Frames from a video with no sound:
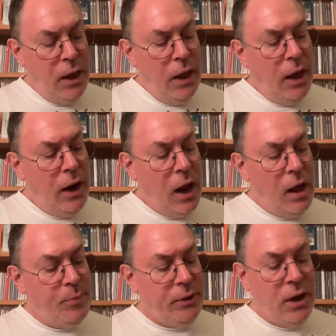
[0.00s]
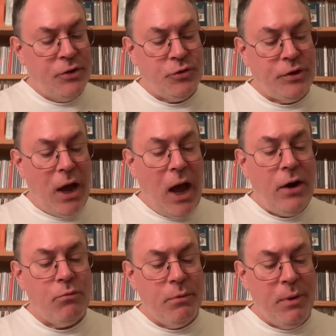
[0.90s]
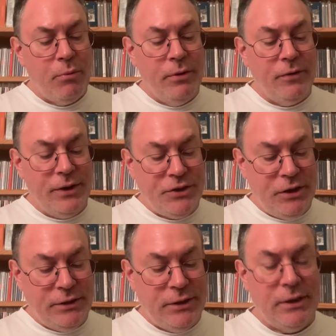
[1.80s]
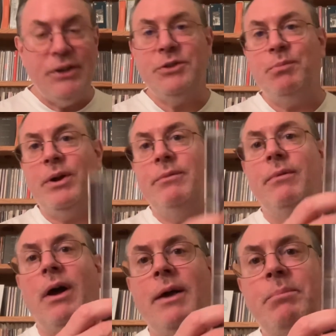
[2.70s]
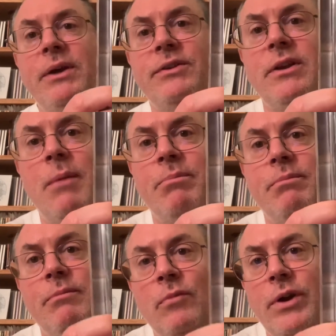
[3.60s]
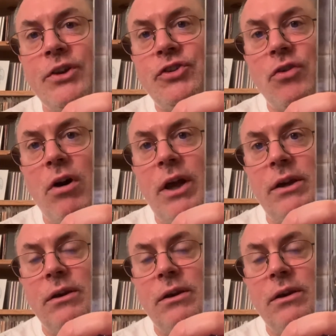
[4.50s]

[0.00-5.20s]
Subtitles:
And I'll be honest with you, I don't remember even listening to this, but I picked it up when I saw it.